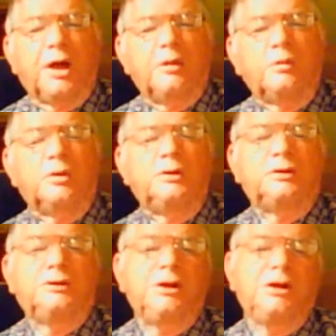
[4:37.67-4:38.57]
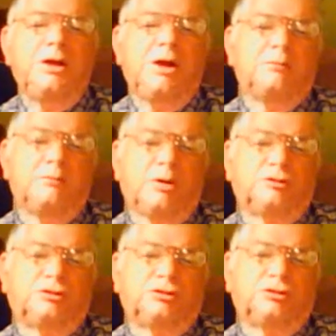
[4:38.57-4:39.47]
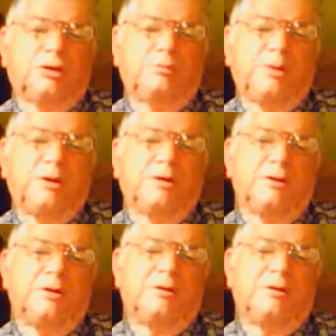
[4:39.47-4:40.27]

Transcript: I wonder, did he have Moses up there